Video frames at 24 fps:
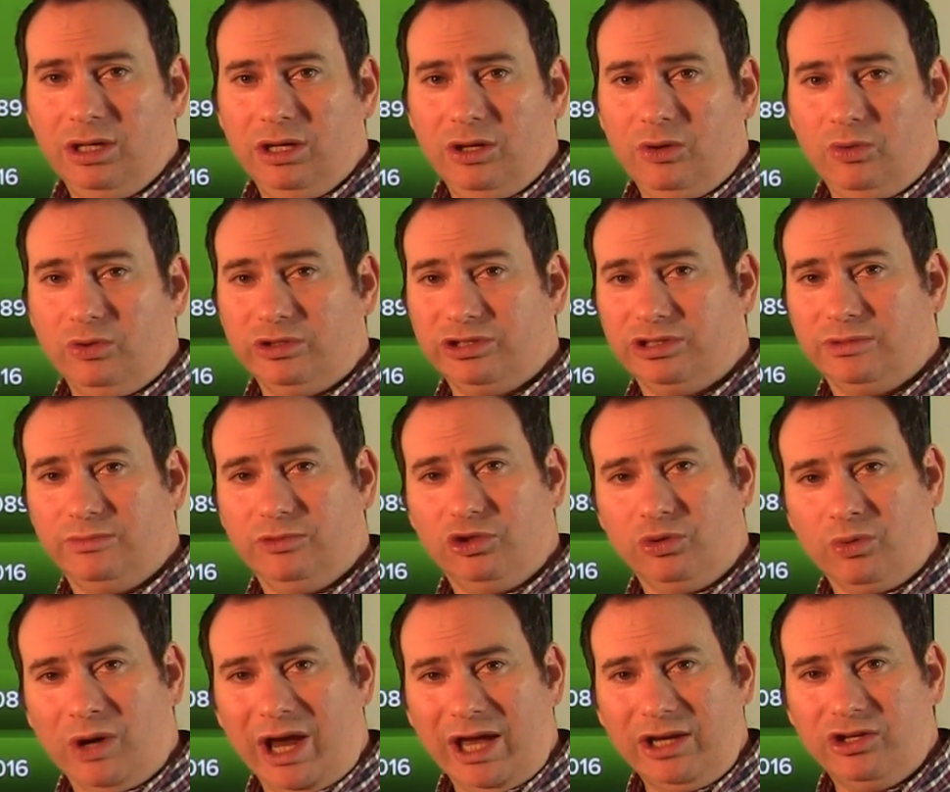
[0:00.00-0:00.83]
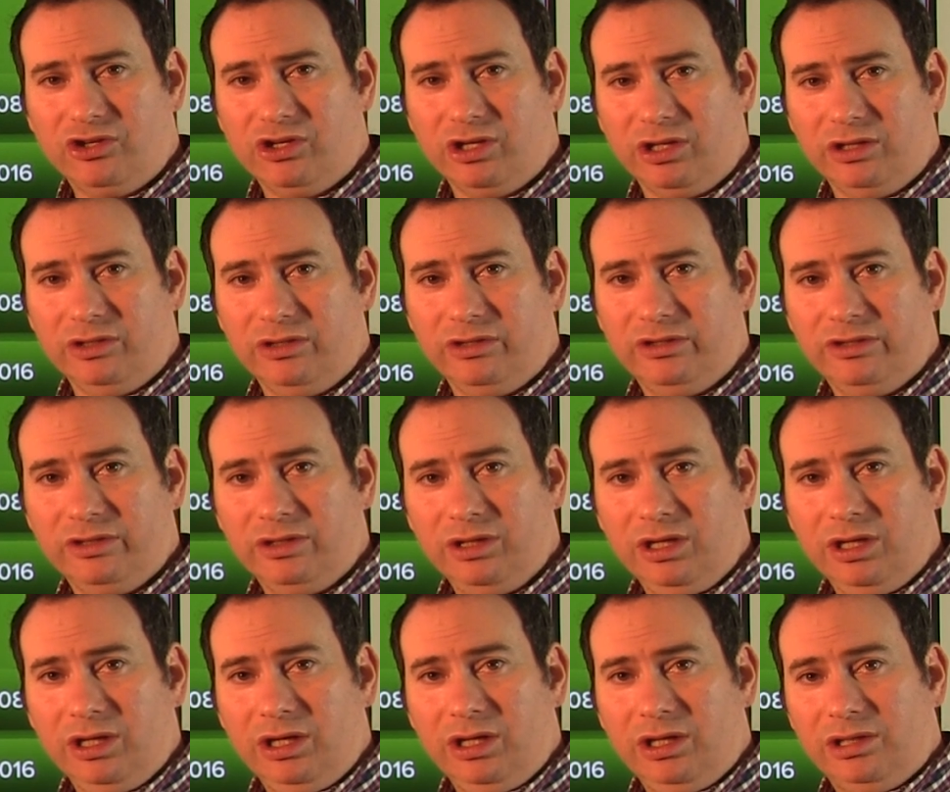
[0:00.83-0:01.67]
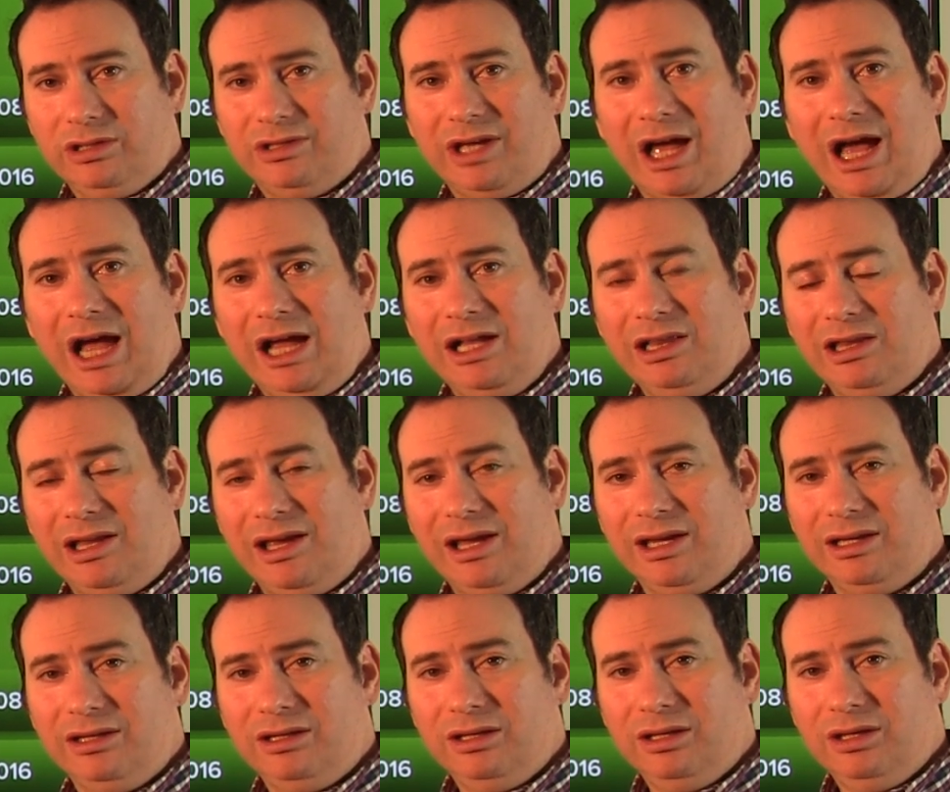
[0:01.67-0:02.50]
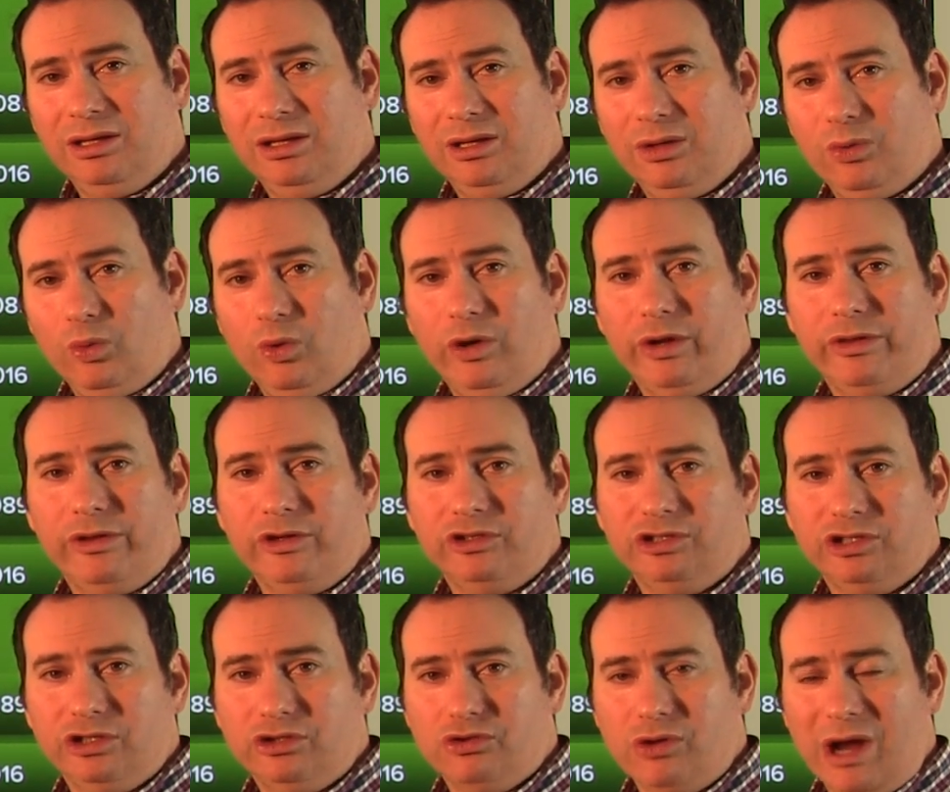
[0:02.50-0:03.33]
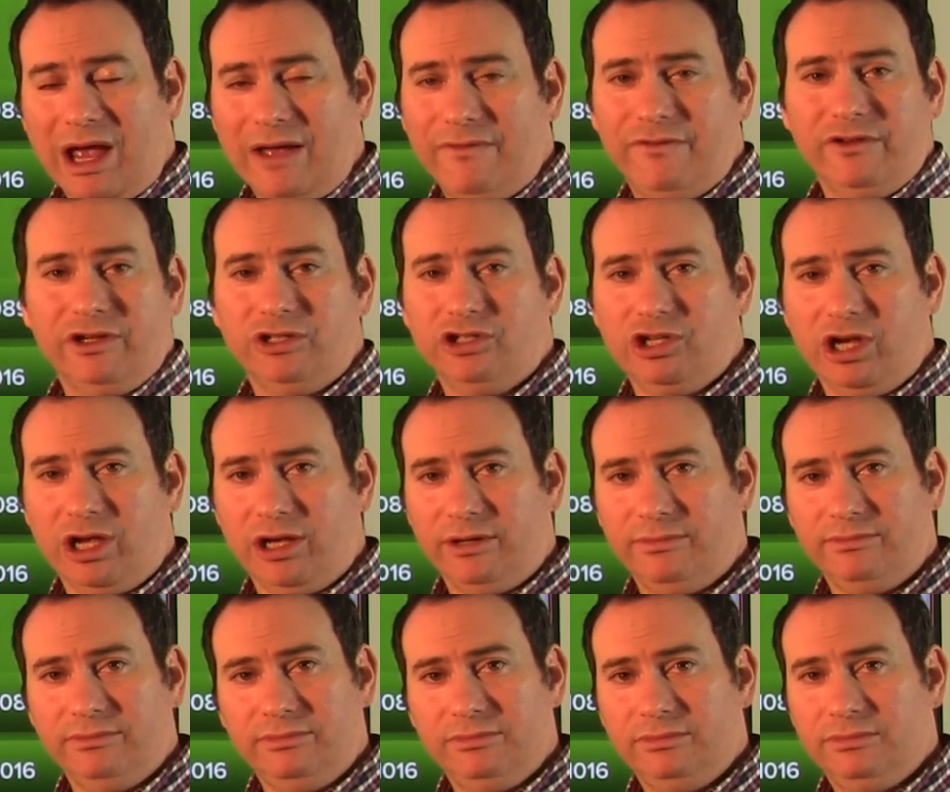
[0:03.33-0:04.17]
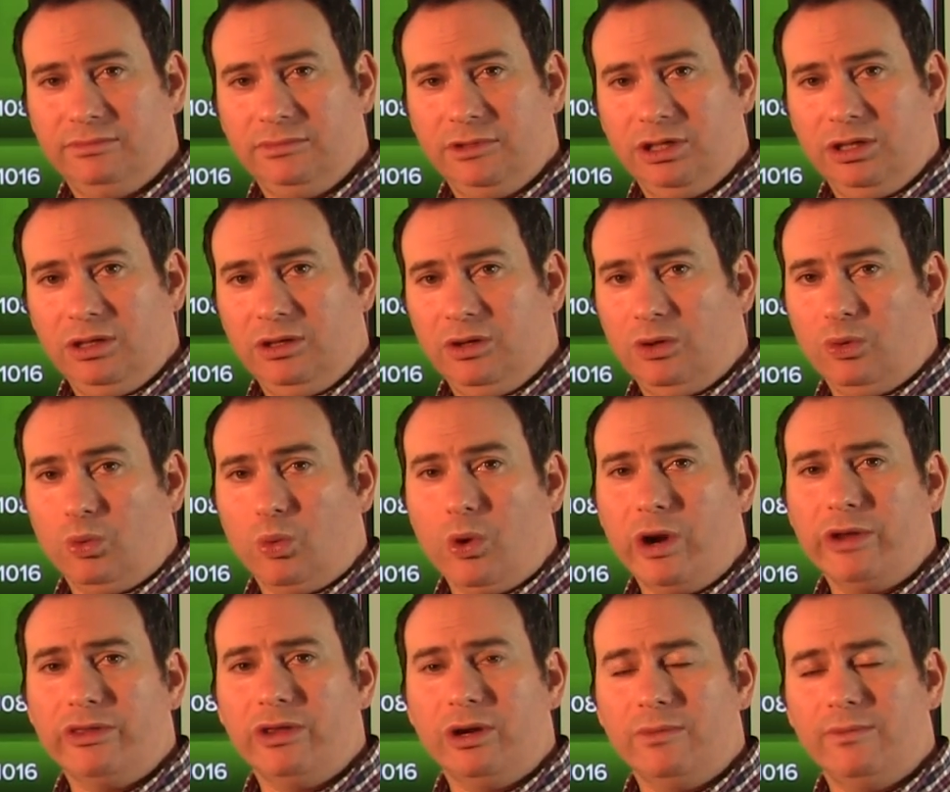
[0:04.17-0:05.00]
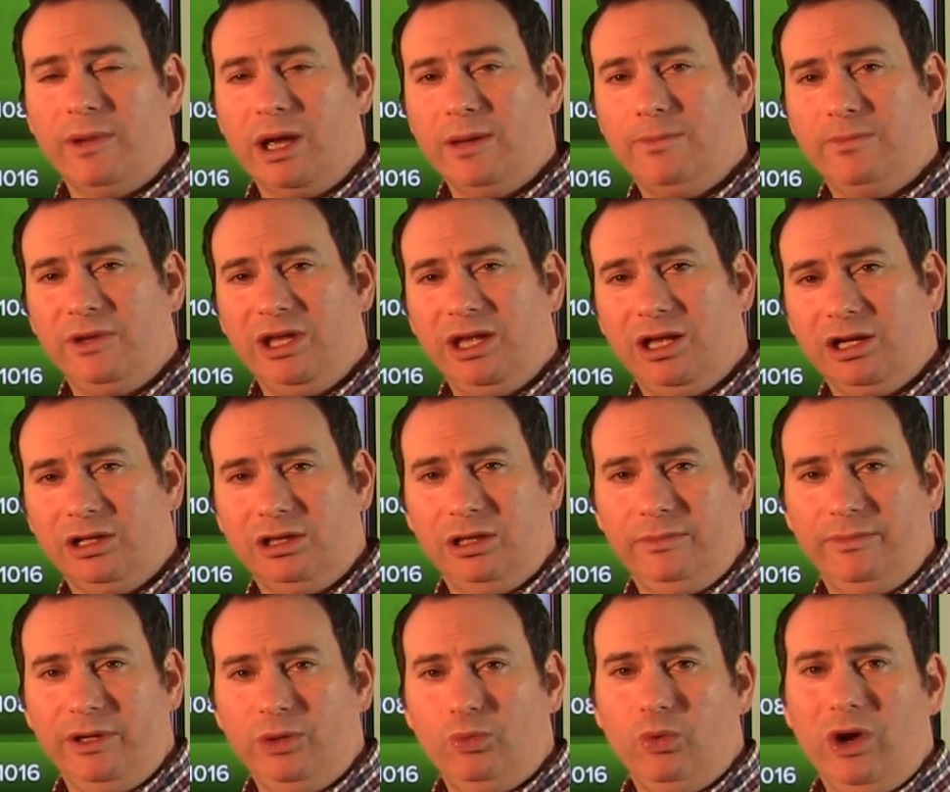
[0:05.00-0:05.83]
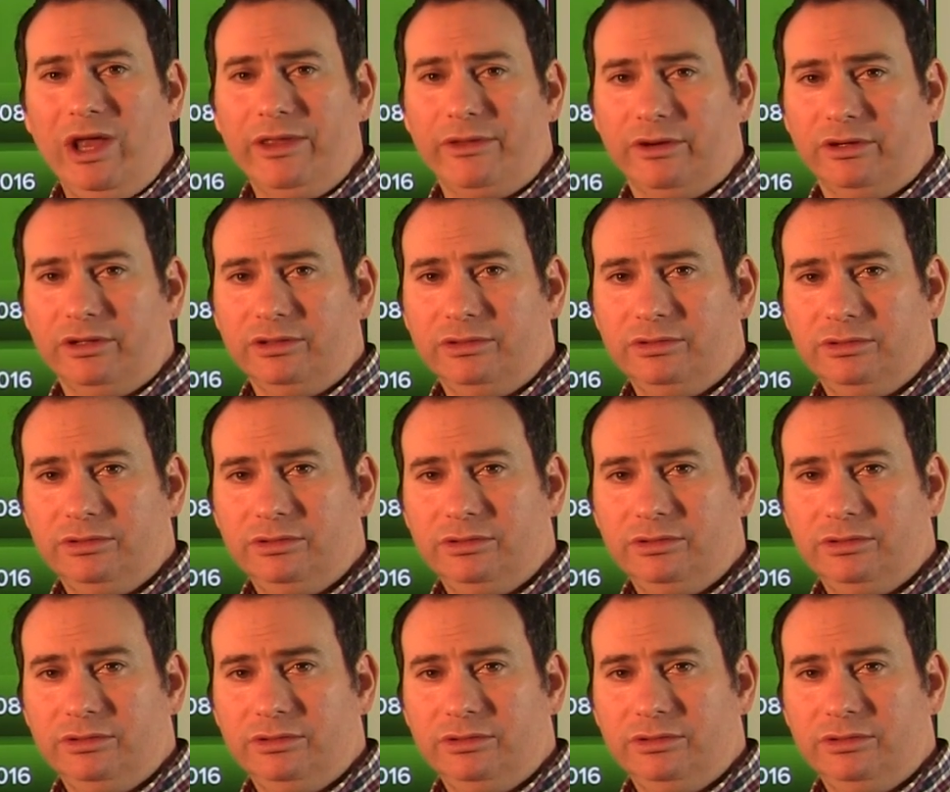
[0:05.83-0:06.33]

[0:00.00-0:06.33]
or some directions to highlight where there's a traffic jam or where there might be inclement weather.